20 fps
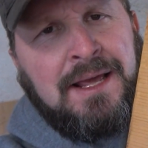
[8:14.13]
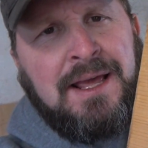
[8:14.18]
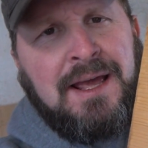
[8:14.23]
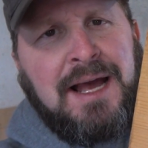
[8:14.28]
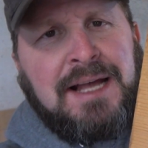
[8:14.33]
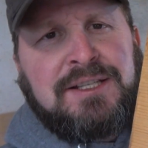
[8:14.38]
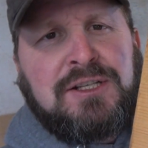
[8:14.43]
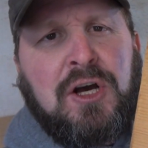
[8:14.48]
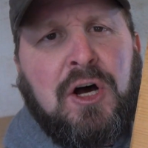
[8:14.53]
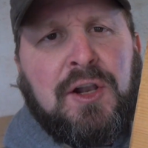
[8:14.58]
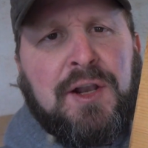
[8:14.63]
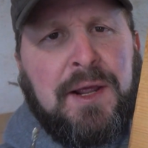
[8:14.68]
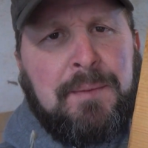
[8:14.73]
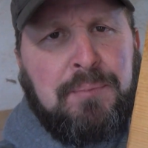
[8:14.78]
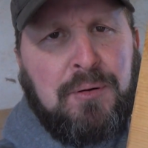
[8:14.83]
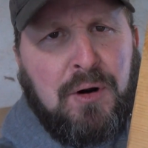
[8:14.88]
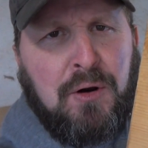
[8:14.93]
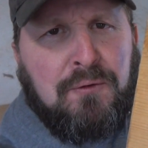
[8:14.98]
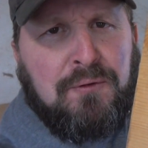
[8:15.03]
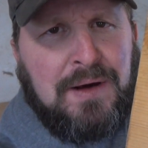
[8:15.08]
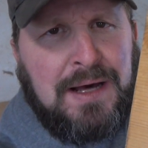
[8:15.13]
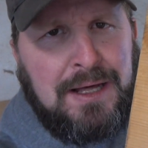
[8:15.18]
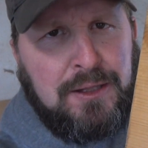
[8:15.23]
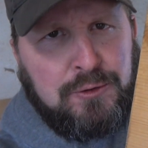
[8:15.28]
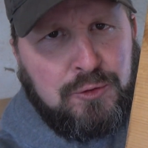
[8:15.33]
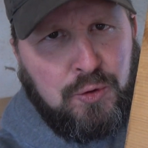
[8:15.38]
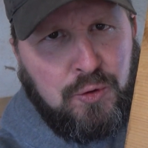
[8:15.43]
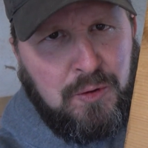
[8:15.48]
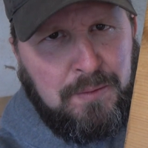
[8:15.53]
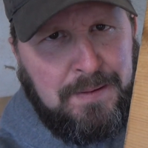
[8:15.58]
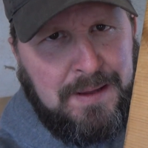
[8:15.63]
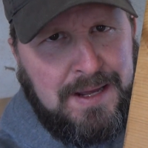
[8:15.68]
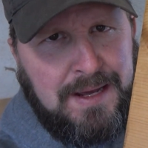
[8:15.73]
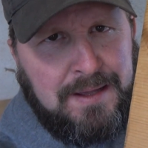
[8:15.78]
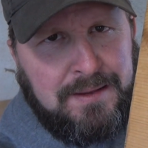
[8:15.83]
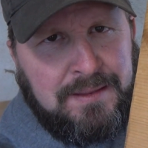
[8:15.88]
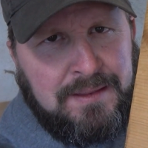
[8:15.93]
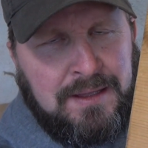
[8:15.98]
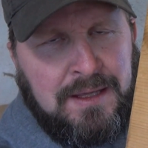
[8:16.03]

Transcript: That's called a profile toolpath.